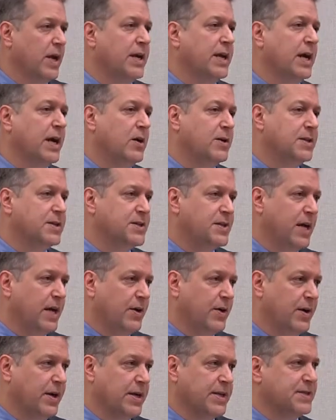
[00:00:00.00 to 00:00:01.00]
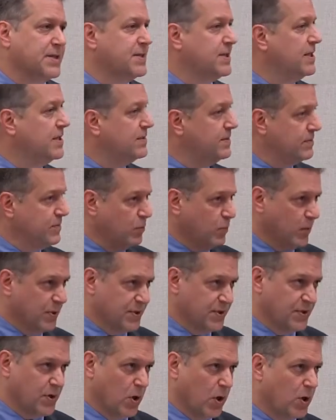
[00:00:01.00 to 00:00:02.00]
right now in the standard, and as I said,
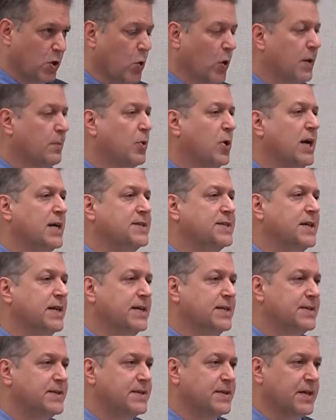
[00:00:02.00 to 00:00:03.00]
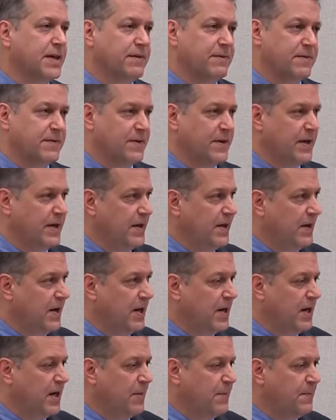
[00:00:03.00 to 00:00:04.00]
which is an ongoing process. It
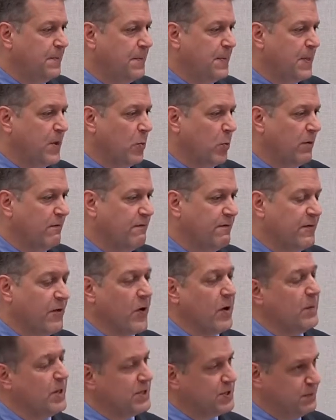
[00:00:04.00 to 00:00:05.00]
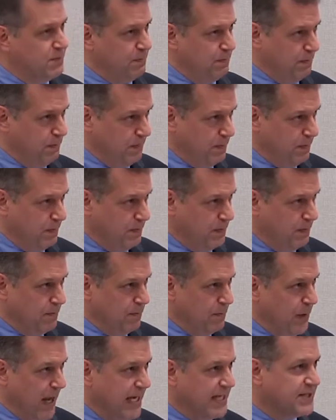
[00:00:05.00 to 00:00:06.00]
um, we were very much
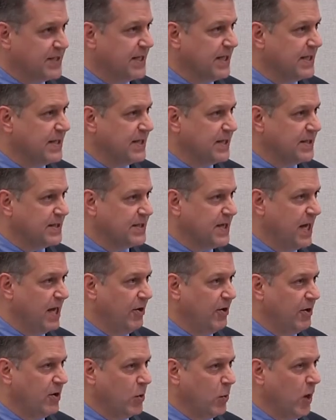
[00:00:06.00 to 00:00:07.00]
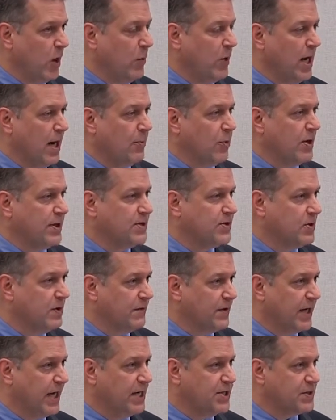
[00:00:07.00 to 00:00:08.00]
basing the standard and the way we operate the
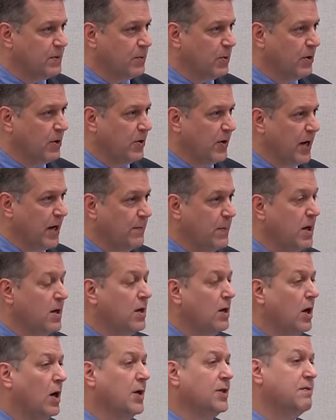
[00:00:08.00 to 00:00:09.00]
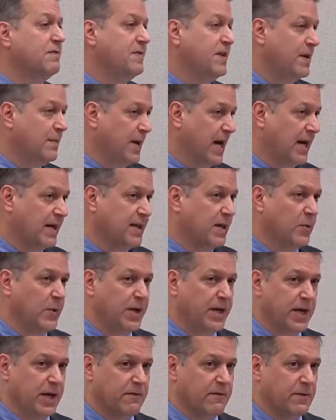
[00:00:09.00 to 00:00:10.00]
certification program on the feedback that
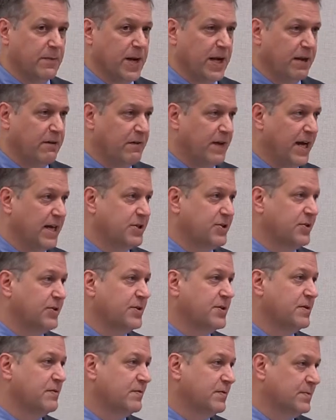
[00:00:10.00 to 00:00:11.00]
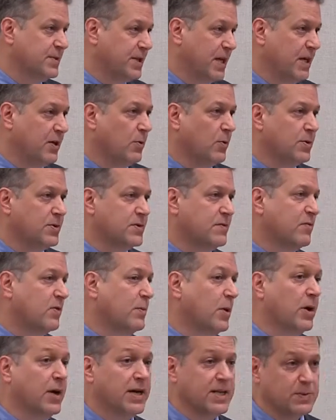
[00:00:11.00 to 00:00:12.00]
we get from manufacturers and from stakeholders and
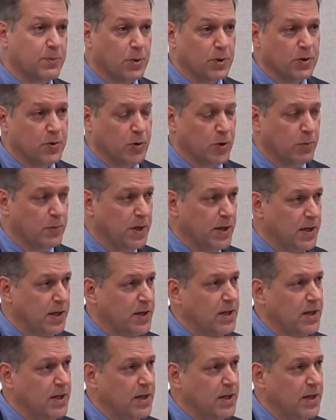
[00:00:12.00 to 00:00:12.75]
from our expert group.